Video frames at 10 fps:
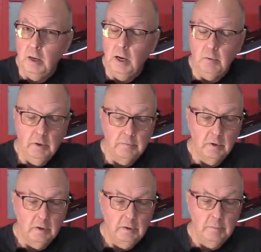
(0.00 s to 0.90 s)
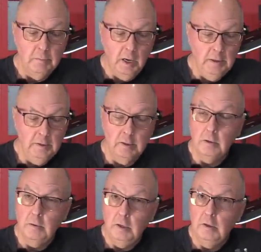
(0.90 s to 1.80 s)
However, in my
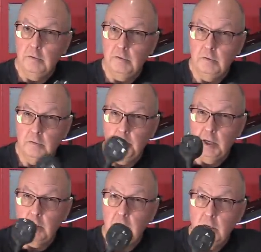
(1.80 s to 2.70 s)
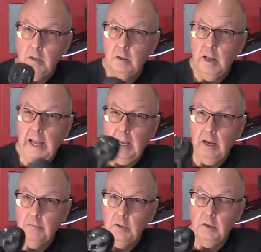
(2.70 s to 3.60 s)
theory is it's better to
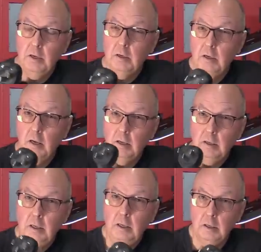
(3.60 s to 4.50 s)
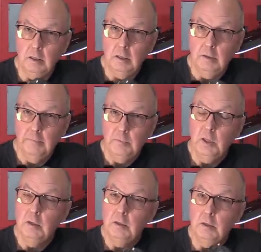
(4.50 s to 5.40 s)
have it and not need it
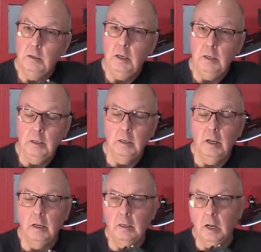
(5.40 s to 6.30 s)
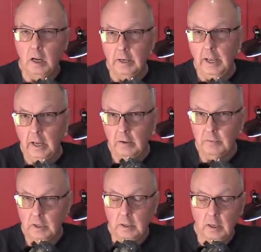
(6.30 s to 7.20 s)
than to need it and not have
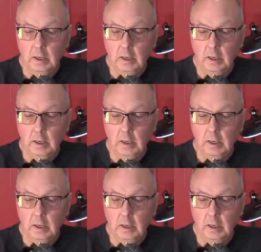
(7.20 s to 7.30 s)
it.